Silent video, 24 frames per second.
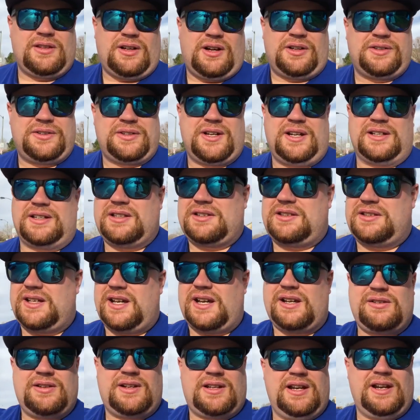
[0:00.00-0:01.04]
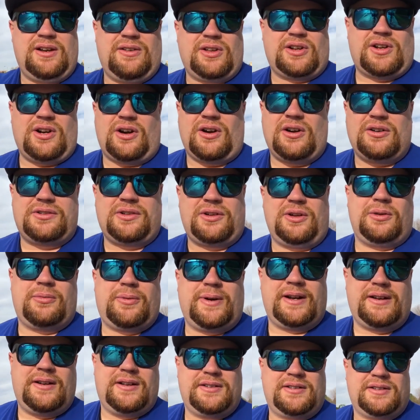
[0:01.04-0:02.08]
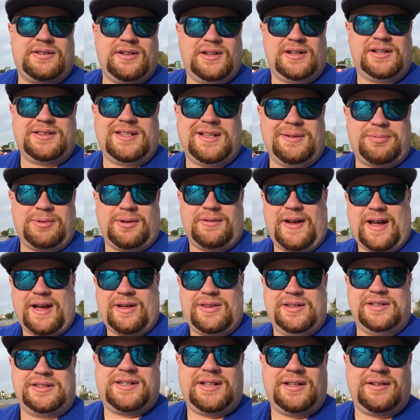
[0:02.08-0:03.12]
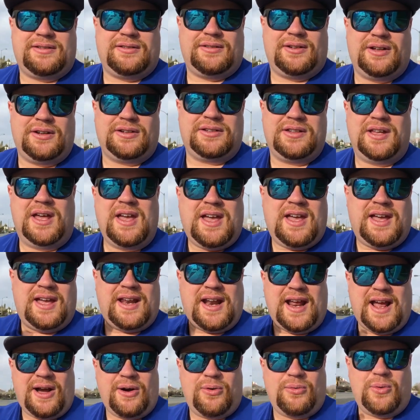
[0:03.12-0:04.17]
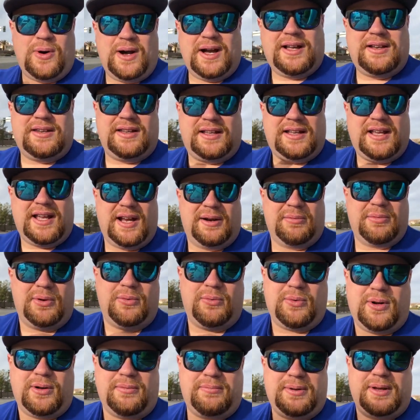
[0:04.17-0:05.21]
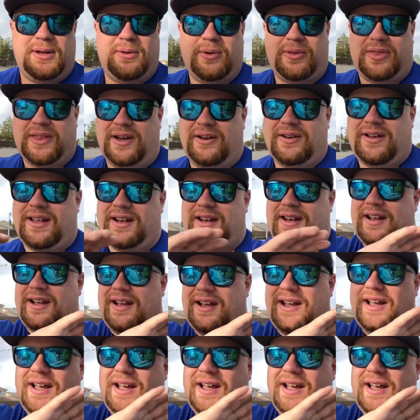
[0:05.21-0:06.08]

has also got the sound. You can hear the cars all around us. Good example of how the sound looks and how wide the camera will be without any